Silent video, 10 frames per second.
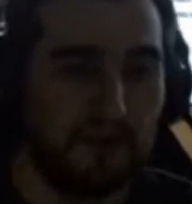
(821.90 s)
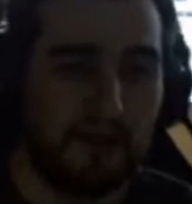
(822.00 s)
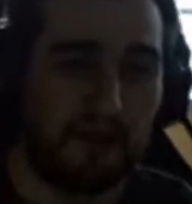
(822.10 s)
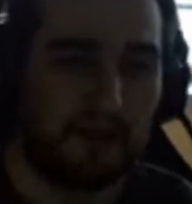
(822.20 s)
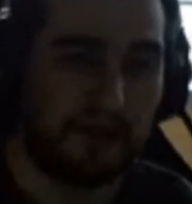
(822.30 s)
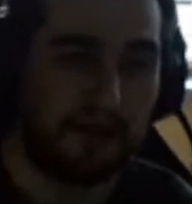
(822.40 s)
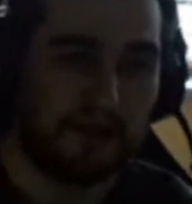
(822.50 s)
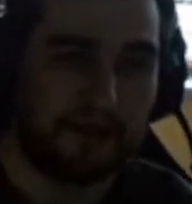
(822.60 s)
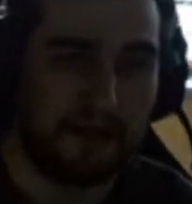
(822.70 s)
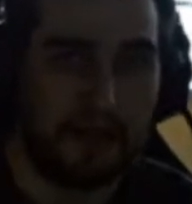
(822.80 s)

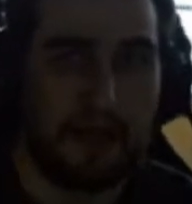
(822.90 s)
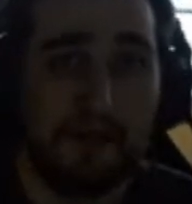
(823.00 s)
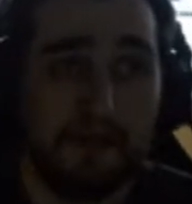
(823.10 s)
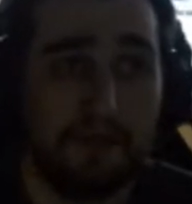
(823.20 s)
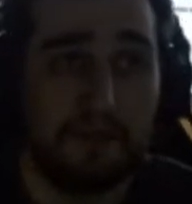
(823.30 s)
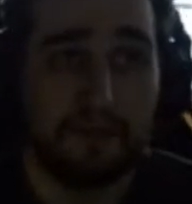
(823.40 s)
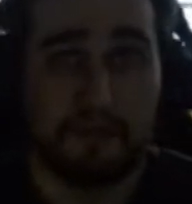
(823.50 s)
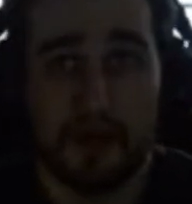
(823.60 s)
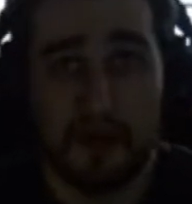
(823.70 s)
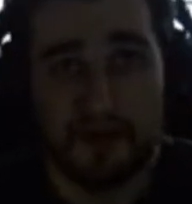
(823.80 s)
and I
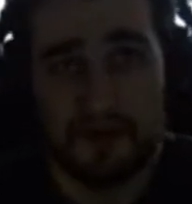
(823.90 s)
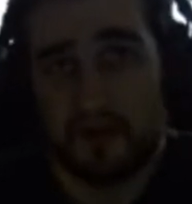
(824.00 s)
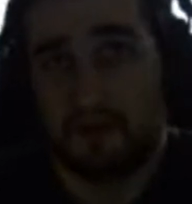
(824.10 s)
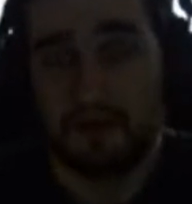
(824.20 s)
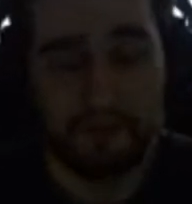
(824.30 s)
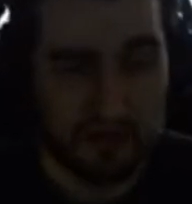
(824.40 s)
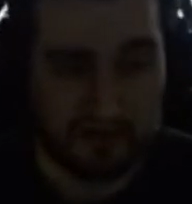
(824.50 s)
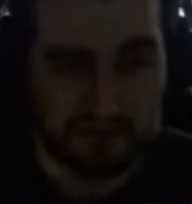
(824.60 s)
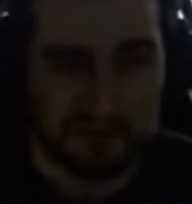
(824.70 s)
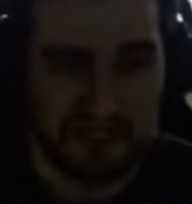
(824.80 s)
thought
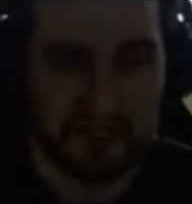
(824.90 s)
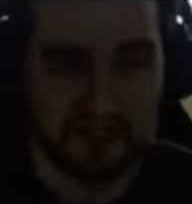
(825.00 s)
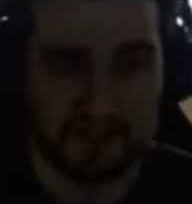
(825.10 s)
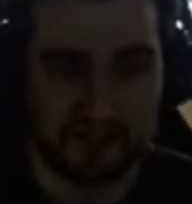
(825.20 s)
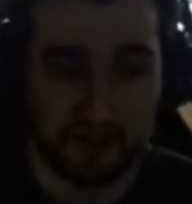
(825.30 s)
about making it